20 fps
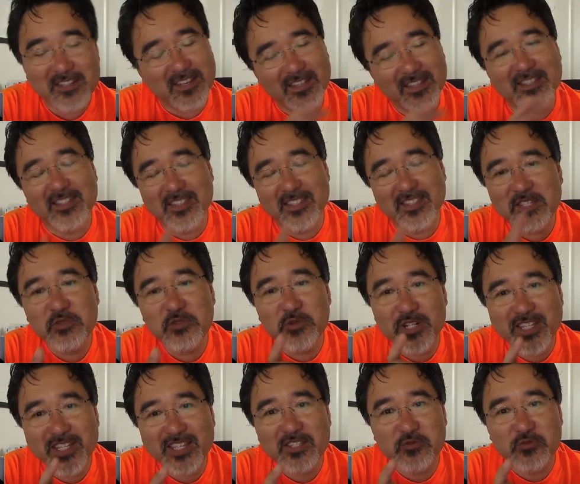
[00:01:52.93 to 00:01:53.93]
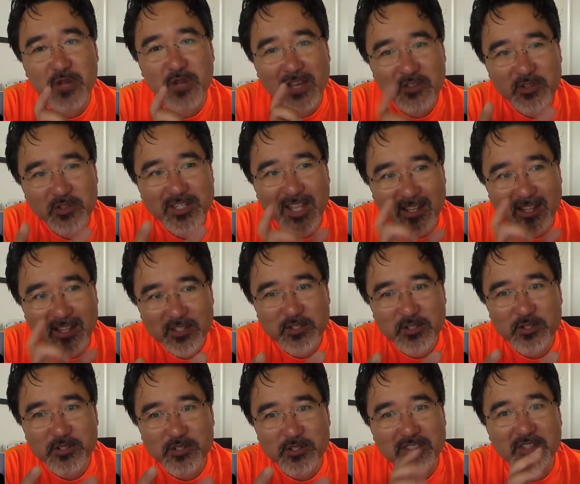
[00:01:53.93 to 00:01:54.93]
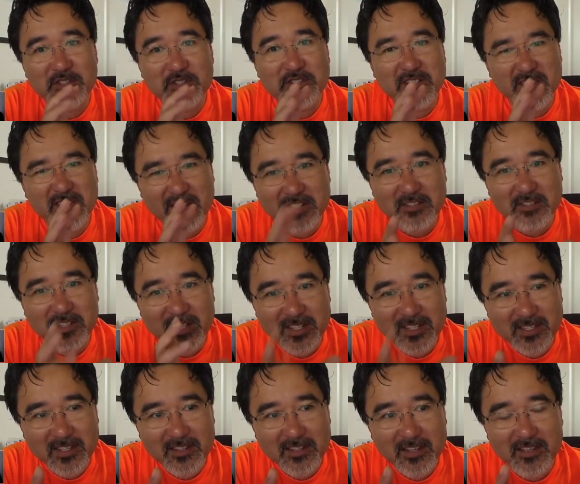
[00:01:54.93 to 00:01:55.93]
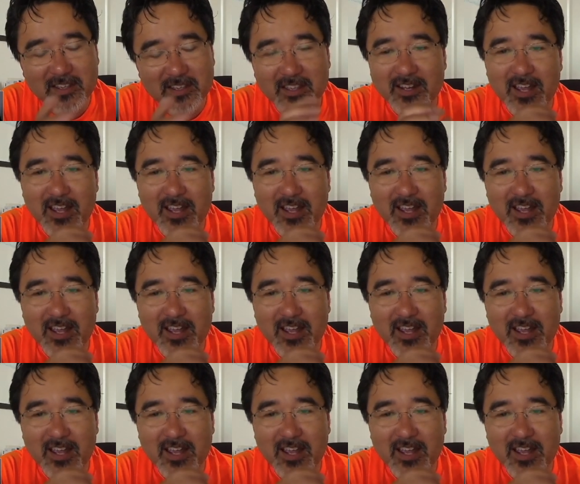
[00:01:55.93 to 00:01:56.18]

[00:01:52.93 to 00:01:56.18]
And this is where it gets rather technical and there's legalese in it.